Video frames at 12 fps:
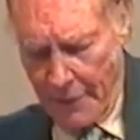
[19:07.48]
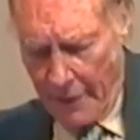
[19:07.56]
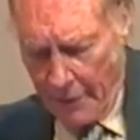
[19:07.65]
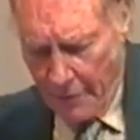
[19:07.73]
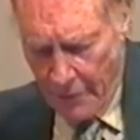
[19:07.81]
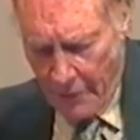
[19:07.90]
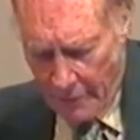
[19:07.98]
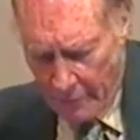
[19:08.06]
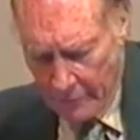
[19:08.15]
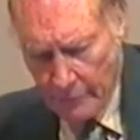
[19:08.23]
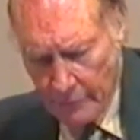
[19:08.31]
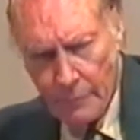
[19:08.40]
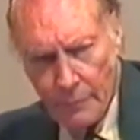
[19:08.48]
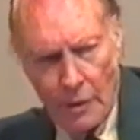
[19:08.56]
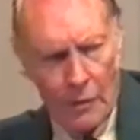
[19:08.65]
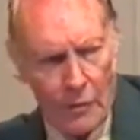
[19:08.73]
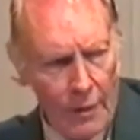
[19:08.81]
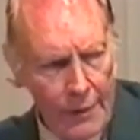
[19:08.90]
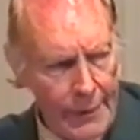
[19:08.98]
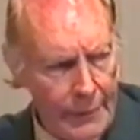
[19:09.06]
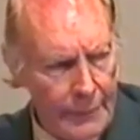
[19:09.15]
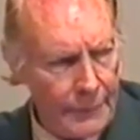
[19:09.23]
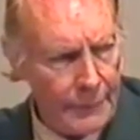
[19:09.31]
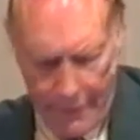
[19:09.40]
country, no
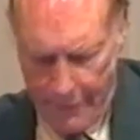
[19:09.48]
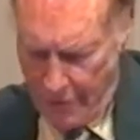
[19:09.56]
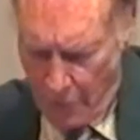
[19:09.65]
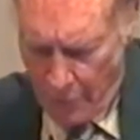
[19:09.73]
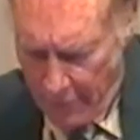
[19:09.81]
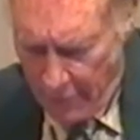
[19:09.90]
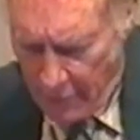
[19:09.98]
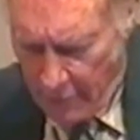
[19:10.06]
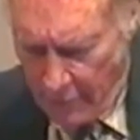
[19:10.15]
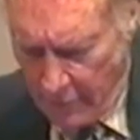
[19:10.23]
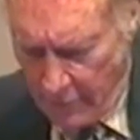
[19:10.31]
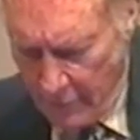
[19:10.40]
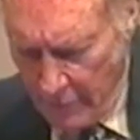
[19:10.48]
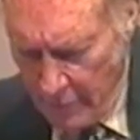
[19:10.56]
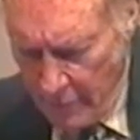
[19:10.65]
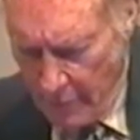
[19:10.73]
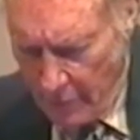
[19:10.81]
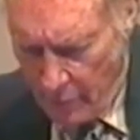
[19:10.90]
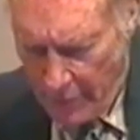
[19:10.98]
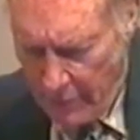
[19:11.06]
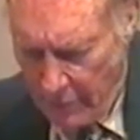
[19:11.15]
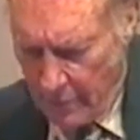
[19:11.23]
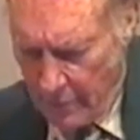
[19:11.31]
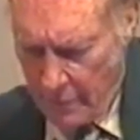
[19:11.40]
longer have the spirit, the
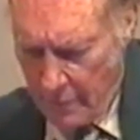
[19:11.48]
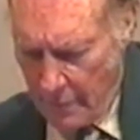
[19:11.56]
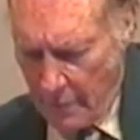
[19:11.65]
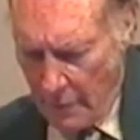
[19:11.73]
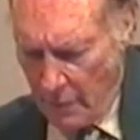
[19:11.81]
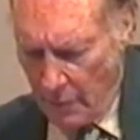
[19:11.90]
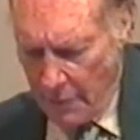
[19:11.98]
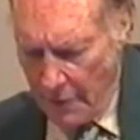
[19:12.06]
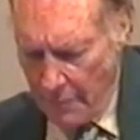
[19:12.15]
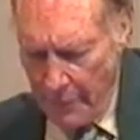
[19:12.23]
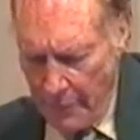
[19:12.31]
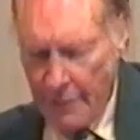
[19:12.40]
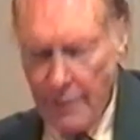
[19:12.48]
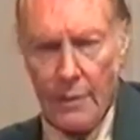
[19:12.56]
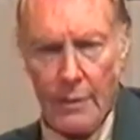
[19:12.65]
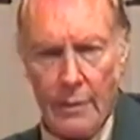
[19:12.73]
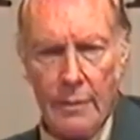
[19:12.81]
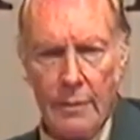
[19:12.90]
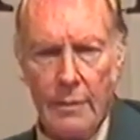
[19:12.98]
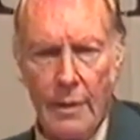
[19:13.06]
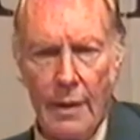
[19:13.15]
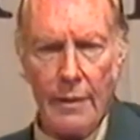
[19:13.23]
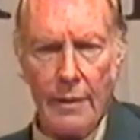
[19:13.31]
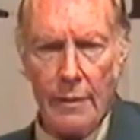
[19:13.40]
will, or the ability to
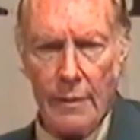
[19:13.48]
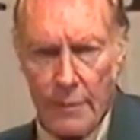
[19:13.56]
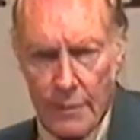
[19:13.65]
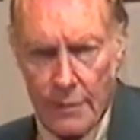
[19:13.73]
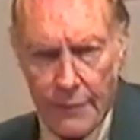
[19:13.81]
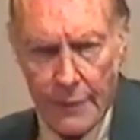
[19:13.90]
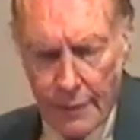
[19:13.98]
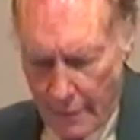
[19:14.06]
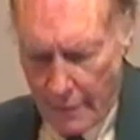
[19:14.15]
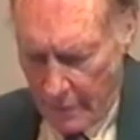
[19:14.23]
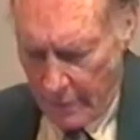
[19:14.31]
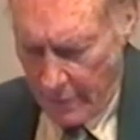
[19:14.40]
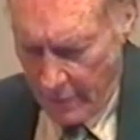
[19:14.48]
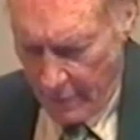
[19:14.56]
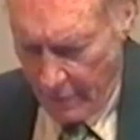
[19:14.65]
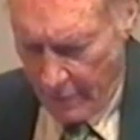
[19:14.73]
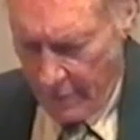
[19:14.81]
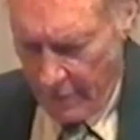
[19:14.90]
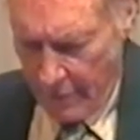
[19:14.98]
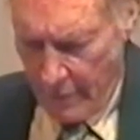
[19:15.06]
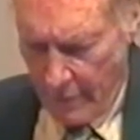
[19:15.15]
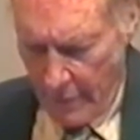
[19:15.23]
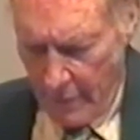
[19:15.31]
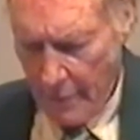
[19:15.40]
handle our own affairs.
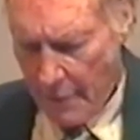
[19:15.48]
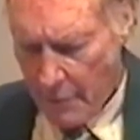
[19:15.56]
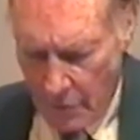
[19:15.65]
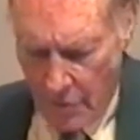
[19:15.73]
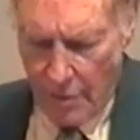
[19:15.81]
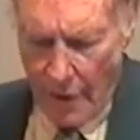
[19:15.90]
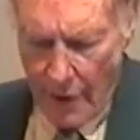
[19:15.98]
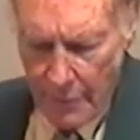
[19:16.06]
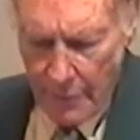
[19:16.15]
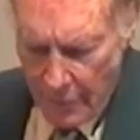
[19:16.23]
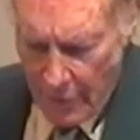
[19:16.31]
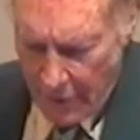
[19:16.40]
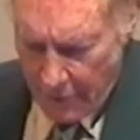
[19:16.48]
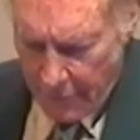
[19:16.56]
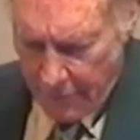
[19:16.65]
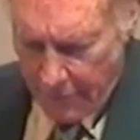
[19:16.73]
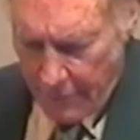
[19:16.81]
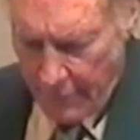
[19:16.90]
They will sigh with relief